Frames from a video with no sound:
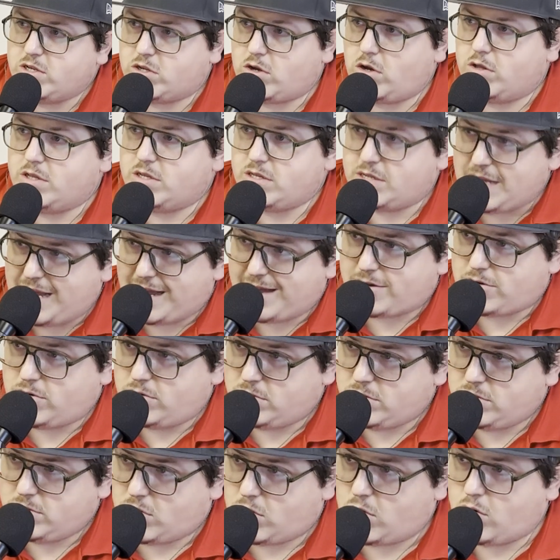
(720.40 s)
on the
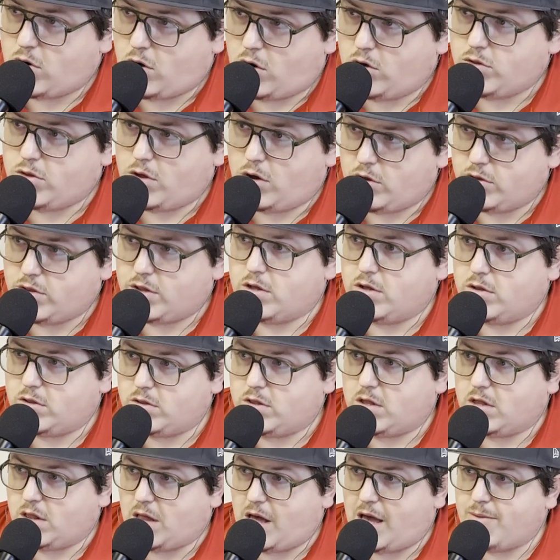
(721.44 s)
tackle or on
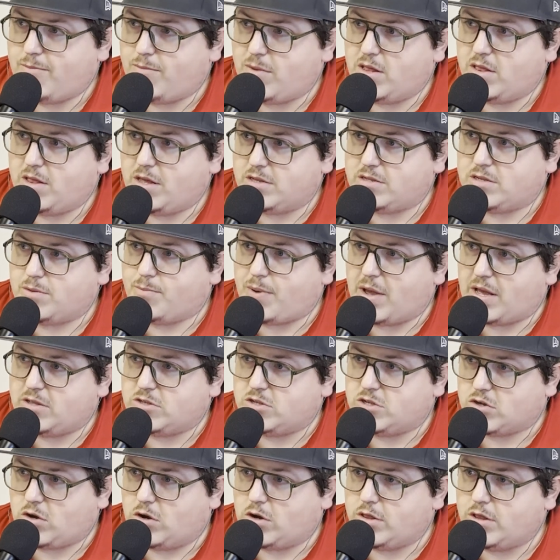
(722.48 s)
the lineman. It
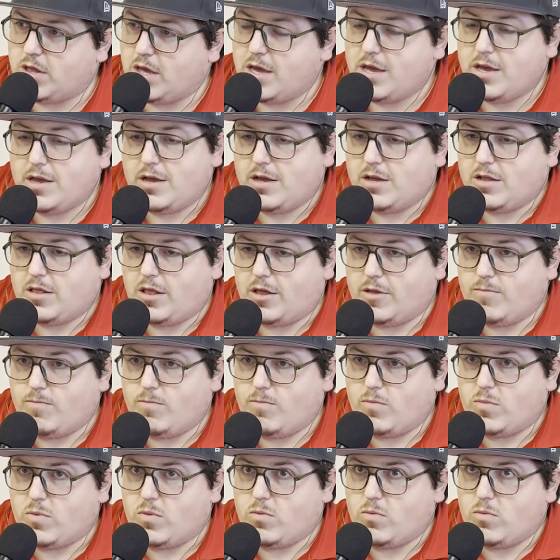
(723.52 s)
depends on
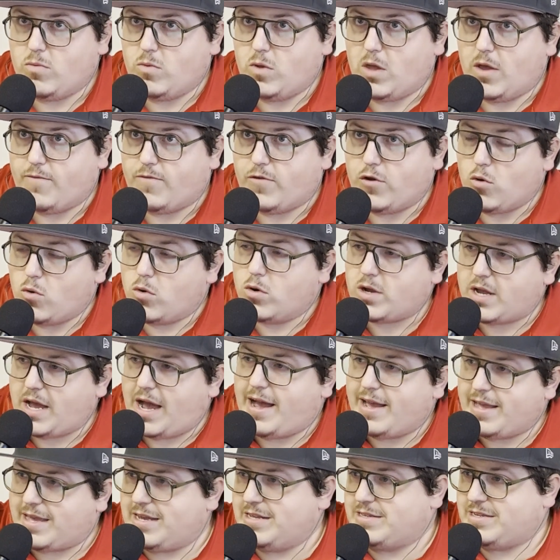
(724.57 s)
if your
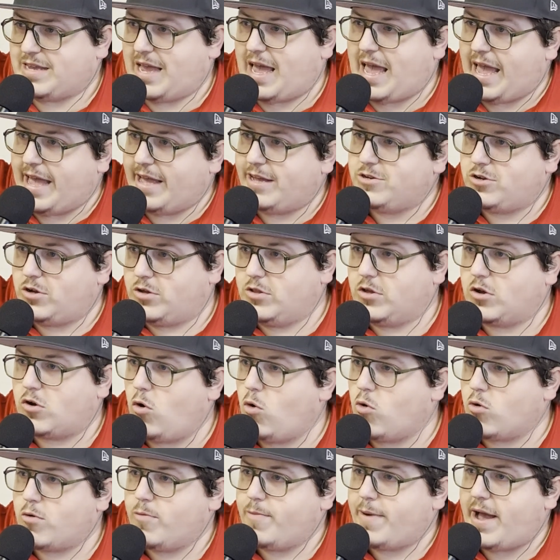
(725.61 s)
guy gets a hand on the
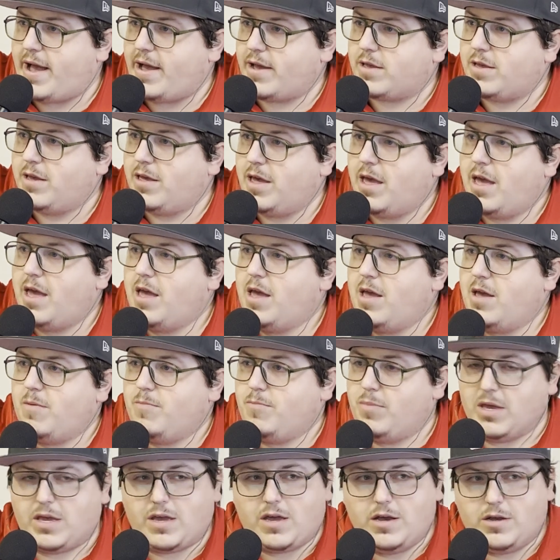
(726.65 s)
quarterback
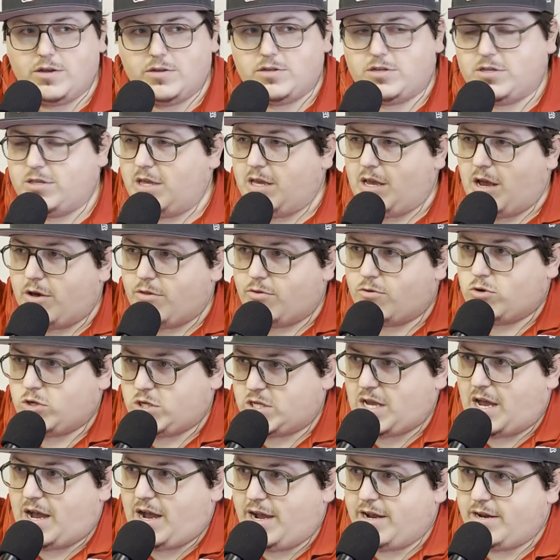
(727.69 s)
because the other
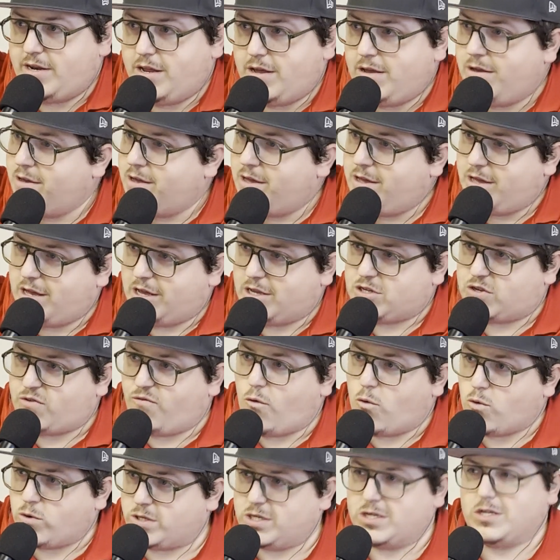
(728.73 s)
side is
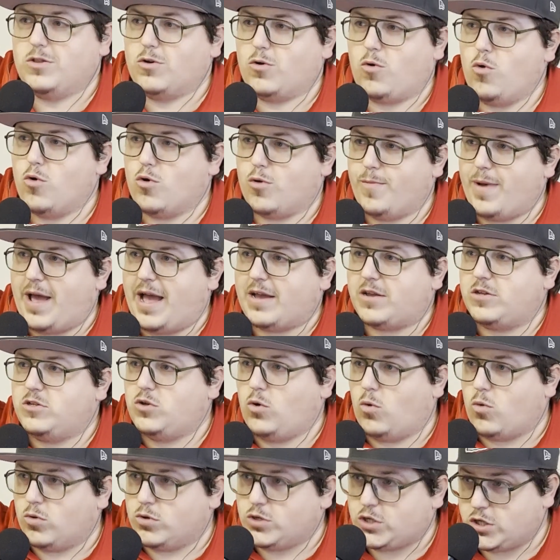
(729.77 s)
forcing the quarterback
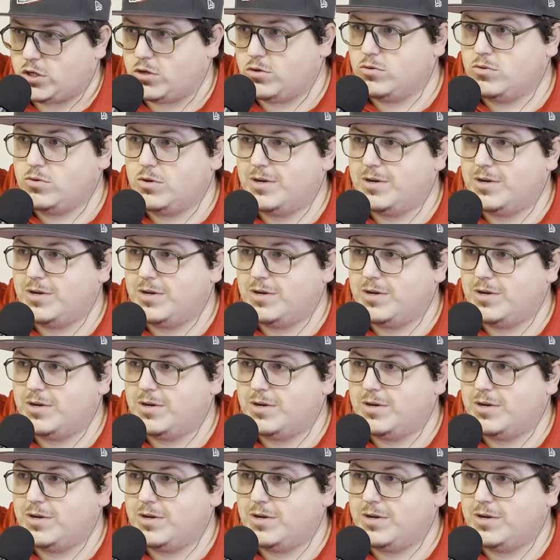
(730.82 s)
towards you.